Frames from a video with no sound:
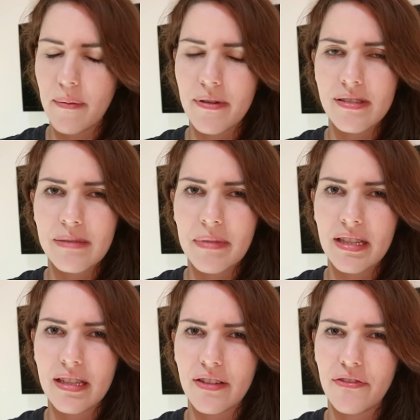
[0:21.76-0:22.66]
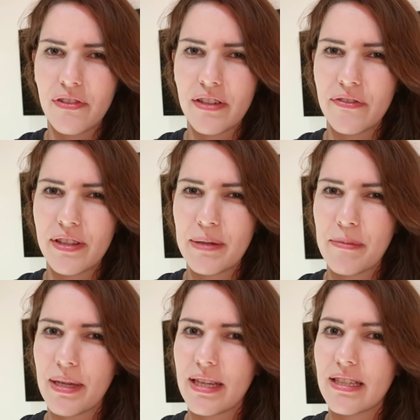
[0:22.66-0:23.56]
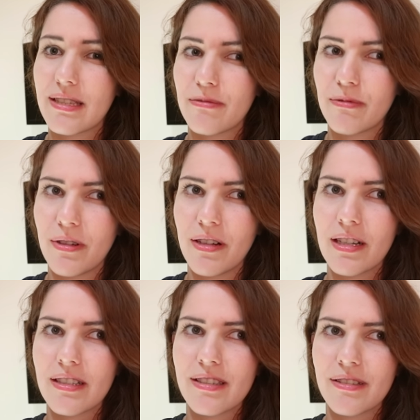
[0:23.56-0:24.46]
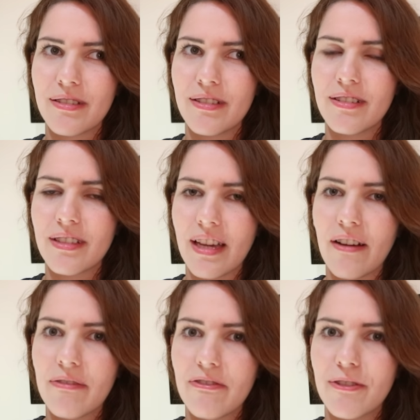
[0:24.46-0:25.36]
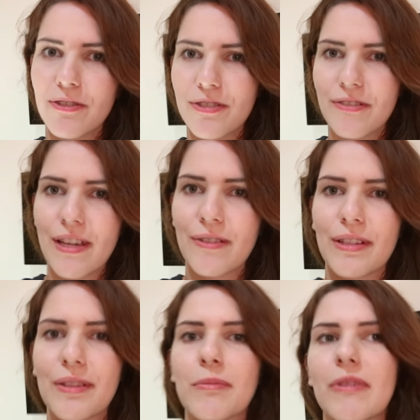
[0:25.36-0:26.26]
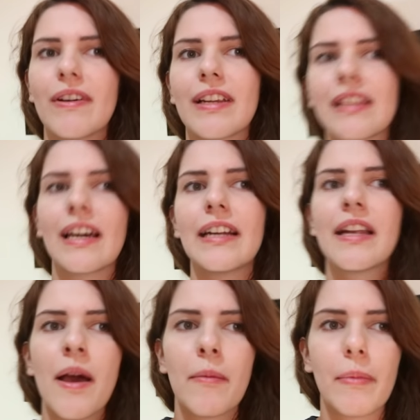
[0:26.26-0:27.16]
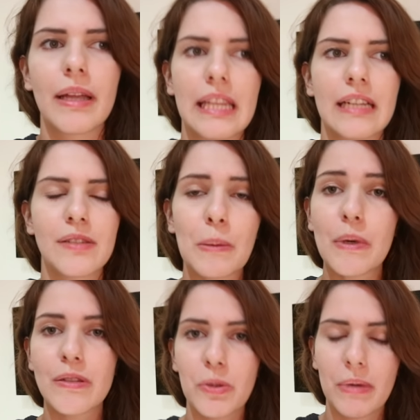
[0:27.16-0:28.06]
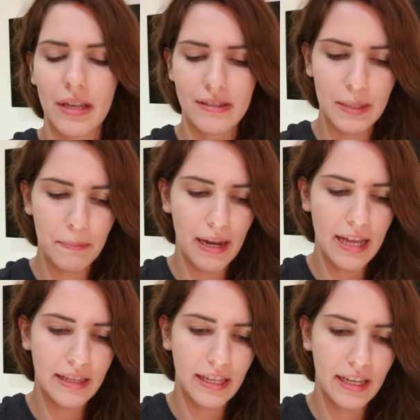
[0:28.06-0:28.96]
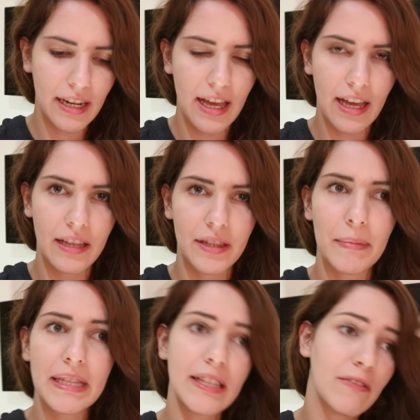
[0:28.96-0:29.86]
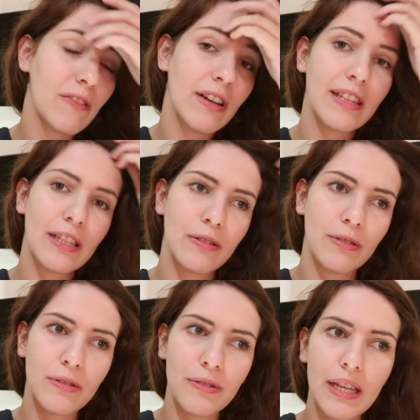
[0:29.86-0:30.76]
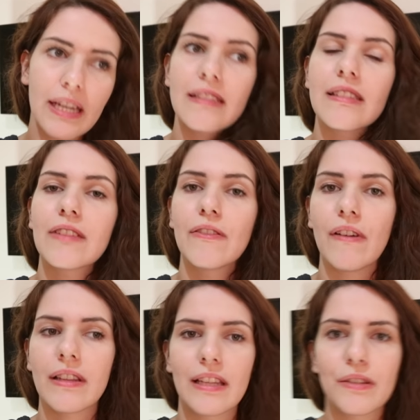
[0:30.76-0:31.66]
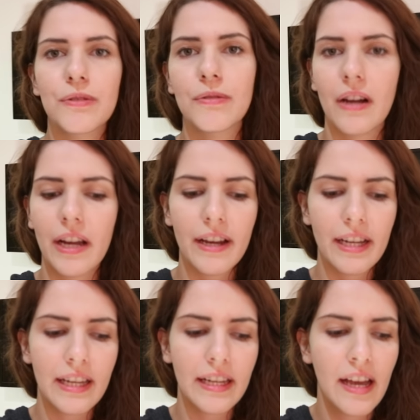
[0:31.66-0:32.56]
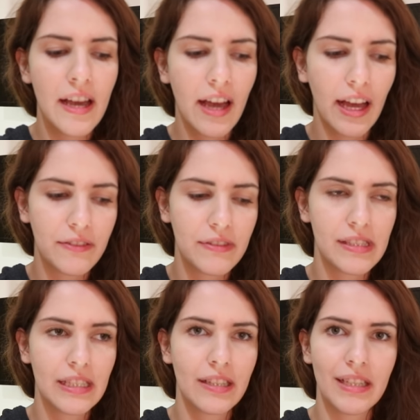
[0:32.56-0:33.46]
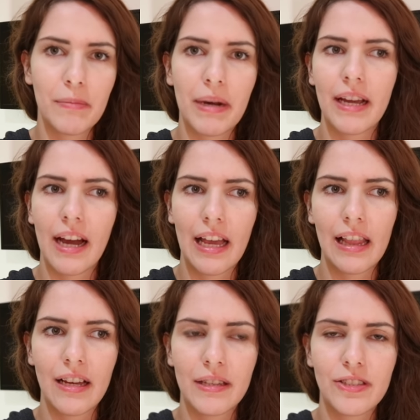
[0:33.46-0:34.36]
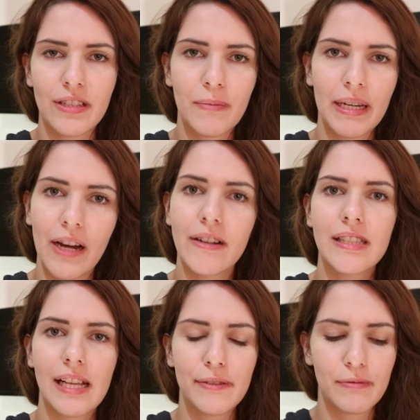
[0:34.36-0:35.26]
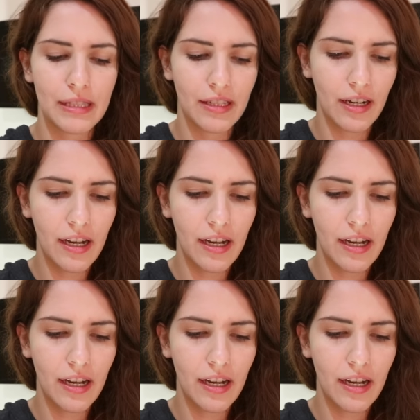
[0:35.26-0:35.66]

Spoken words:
Approximately a 50 minutes walk, so yeah, for sure we are going to be very tired. But there's supposed to be a zip line there, and the main thing we wanted to do today is that we wanted to do kayaking and visit a nearby island just by ourselves with the